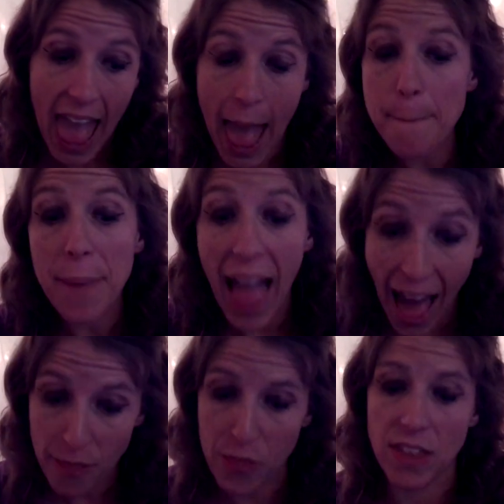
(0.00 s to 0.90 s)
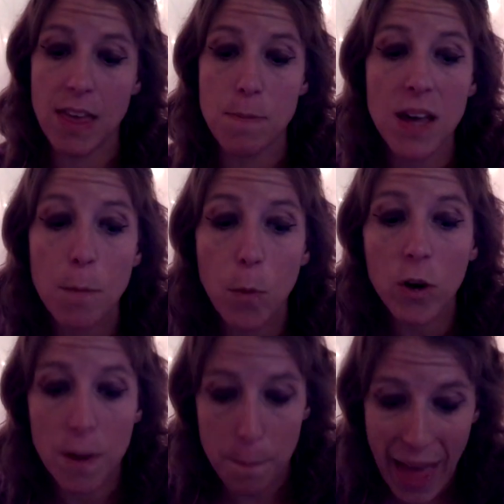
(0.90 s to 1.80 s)
empathic, they become more
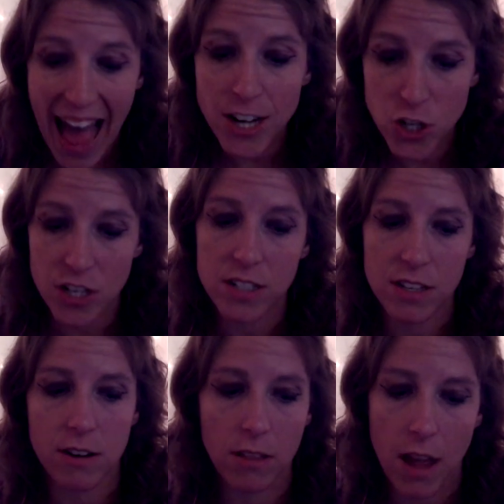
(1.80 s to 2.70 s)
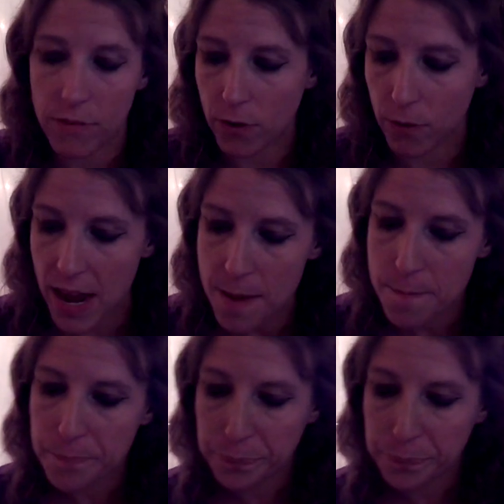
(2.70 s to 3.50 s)
compassionate to their lover, right?